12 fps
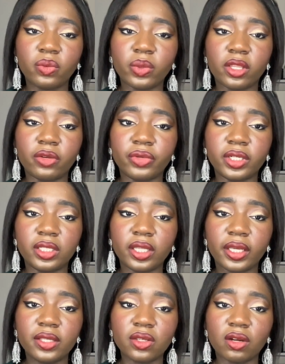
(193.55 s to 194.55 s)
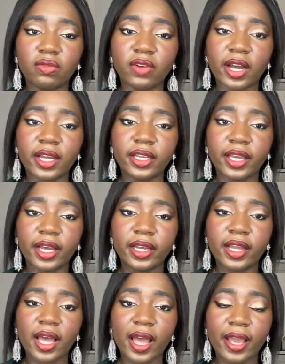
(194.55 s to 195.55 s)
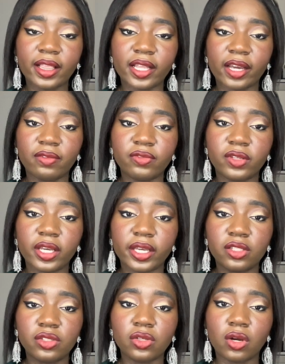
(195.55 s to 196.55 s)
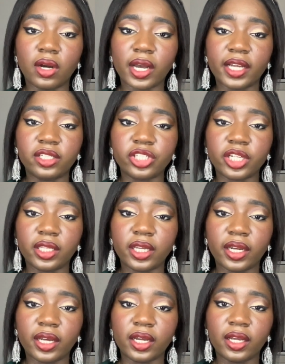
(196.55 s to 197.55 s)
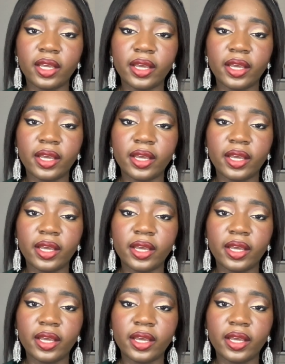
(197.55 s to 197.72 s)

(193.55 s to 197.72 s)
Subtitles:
with the release of Ghanaian high life hit song Angelina,